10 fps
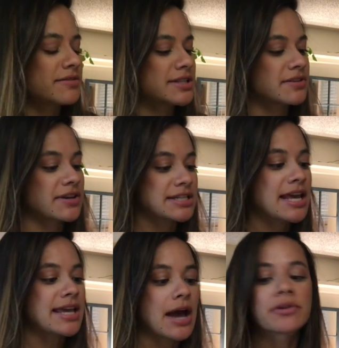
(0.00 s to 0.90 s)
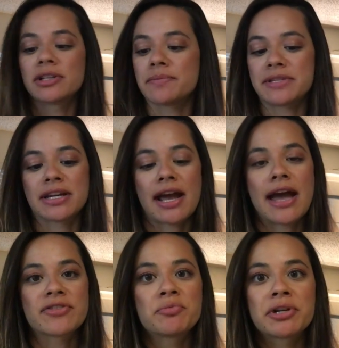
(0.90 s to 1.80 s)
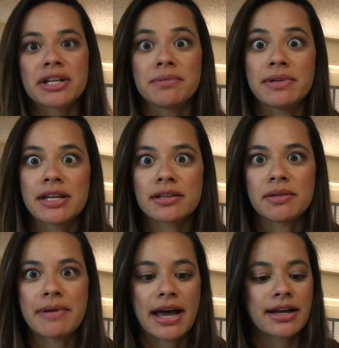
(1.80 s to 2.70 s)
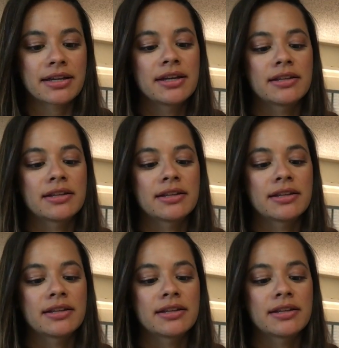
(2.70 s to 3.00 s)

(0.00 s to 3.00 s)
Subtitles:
is that if I take out a lipstick, I have to put it immediately back.